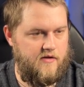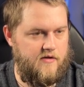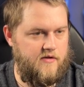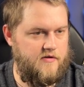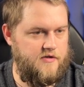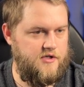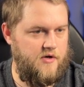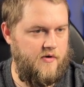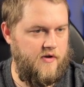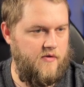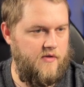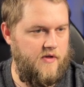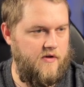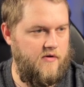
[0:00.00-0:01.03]
showing
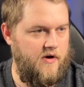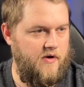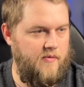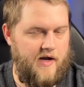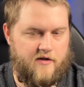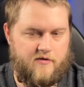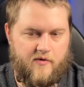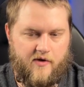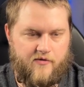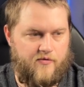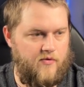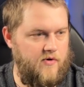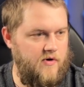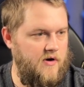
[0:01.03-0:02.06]
you that you're on a
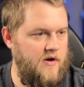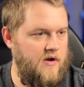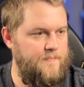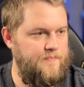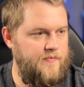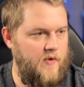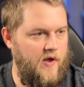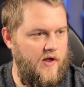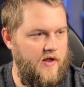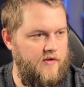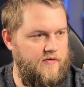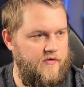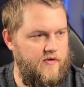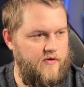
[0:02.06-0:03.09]
WAC24.
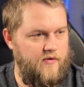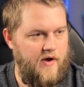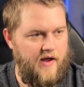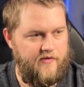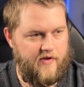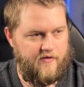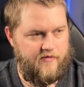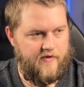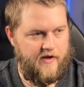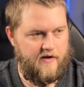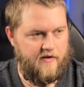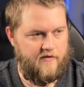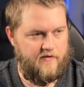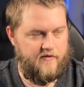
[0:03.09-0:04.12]
If you do ifconfig, it
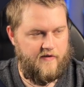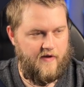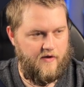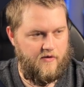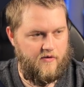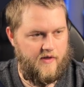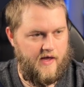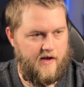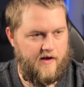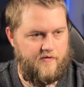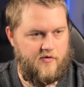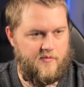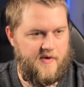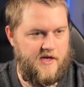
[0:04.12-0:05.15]
doesn't tell you that
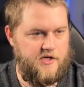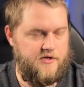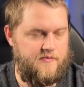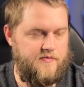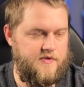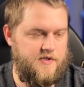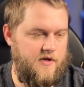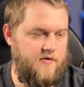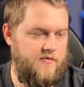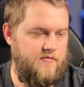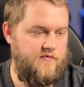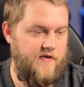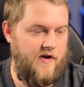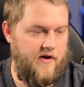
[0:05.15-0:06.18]
information. So
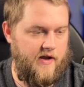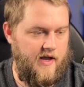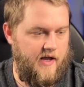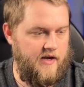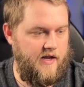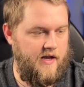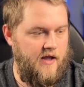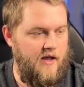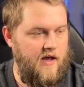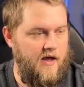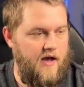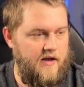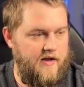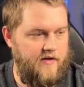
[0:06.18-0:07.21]
very handy.
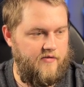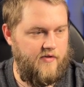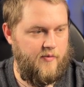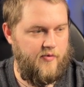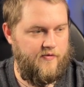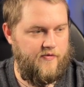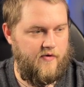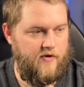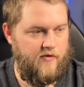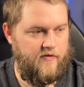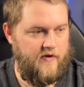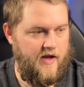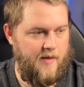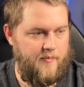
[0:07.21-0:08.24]
I definitely prefer
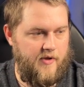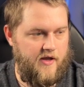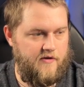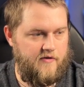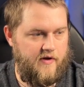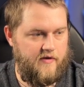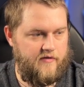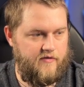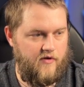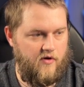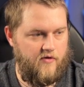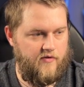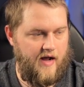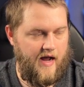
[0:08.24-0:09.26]
using IP address
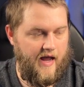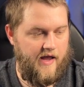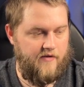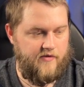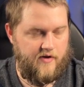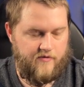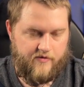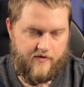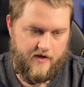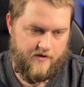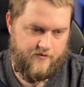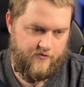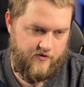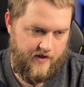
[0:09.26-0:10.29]
over
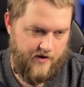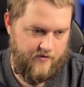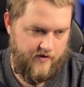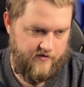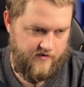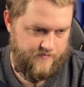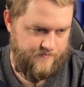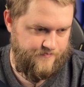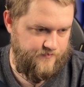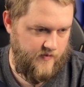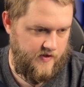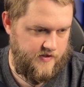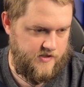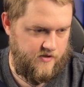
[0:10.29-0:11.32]
ifconfig for that reason.
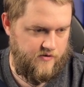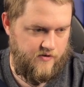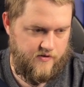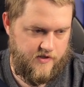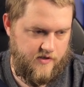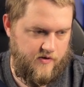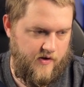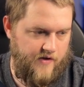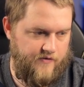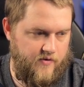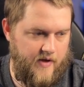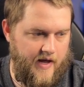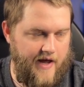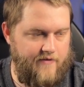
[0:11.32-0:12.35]
So use it if you
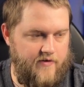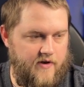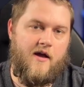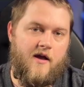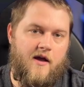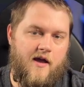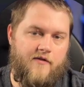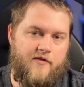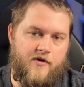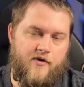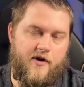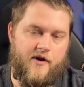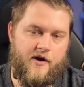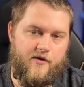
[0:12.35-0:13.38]
have it. If you're
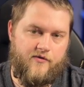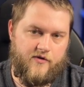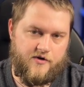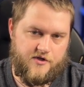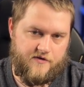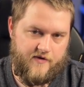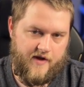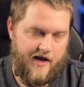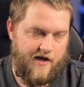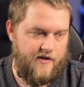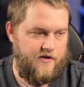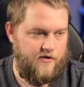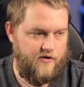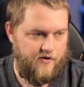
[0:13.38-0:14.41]
on a new version of
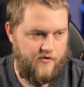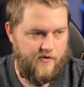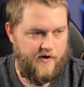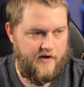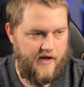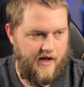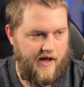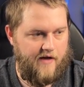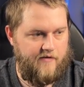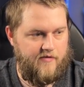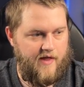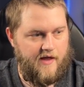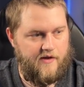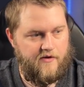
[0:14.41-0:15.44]
Kali, you're going to have
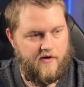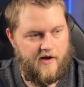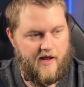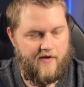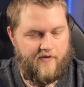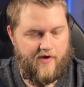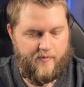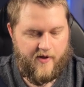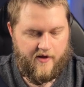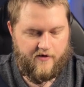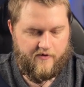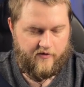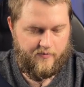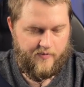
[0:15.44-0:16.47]
that. You're going to have IP
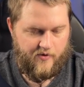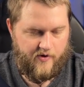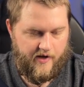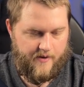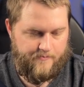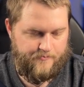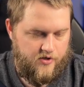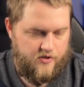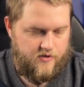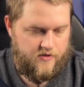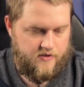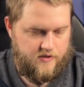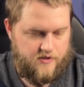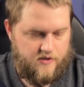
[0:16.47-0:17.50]
address built in.
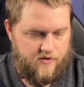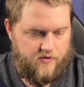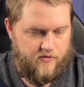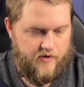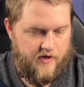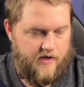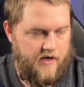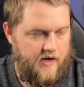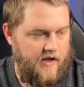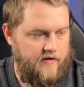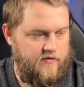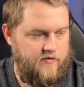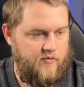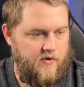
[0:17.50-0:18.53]
So the
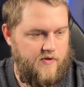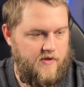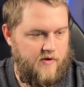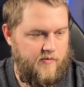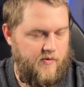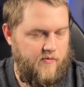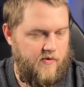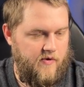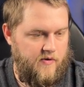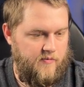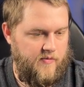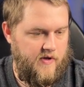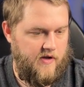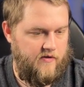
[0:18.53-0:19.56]
next one that we want to
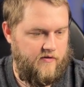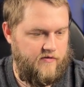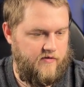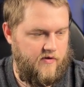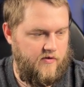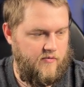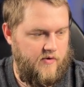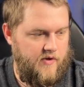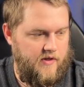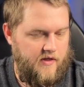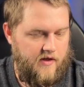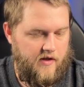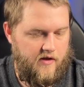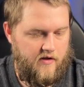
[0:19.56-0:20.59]
be concerned with
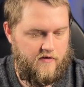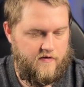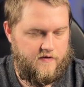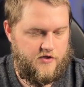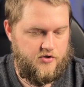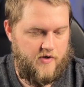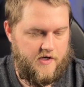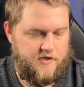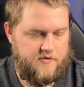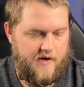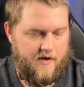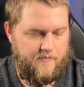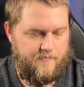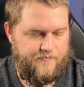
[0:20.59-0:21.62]
is
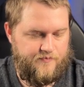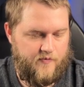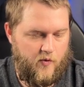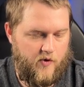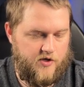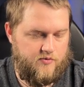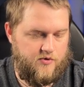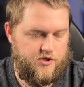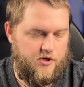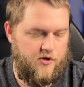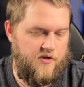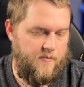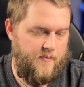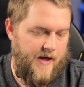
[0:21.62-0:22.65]
traceroute, which will show
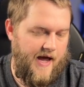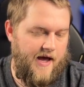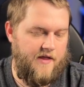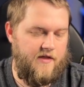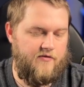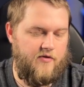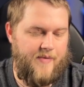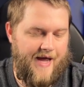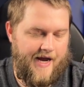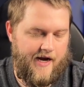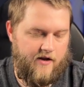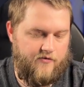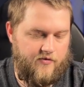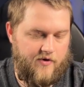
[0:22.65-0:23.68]
you the path of a
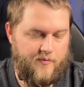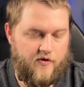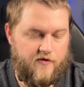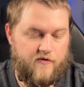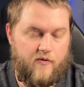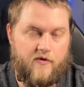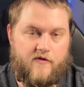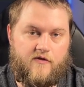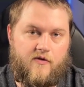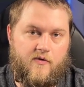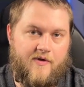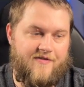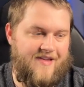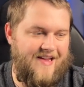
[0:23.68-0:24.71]
packet from your source to
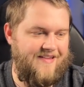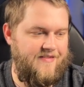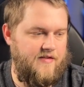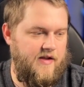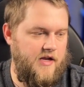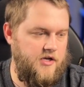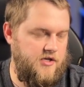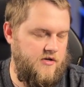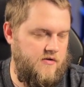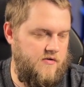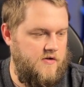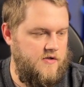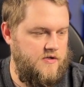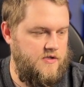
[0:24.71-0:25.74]
its destination.
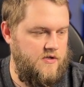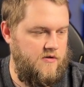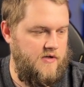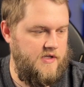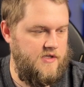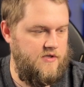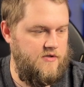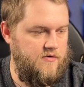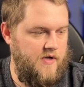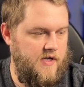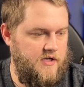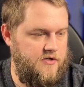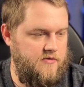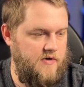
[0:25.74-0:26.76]
So let's do a
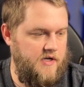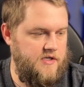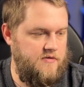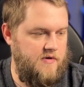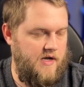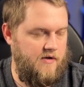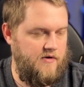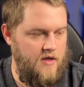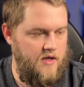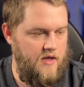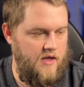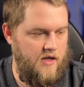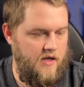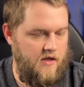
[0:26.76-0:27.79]
traceroute,
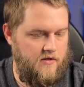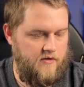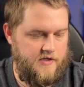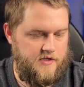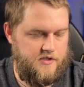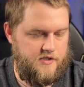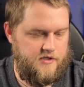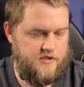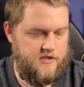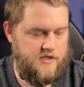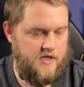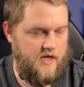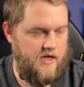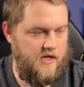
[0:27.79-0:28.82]
and let's just
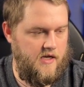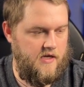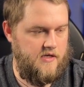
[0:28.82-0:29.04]
say